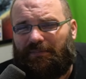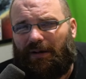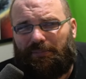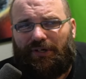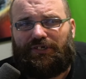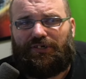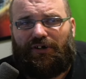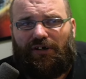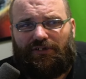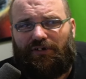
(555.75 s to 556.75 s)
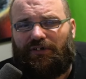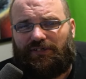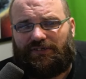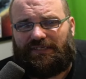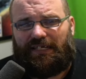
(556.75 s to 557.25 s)
And I'm pretty sure Call of Duty's
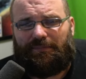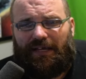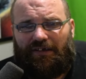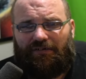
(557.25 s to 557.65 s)
on Steam now.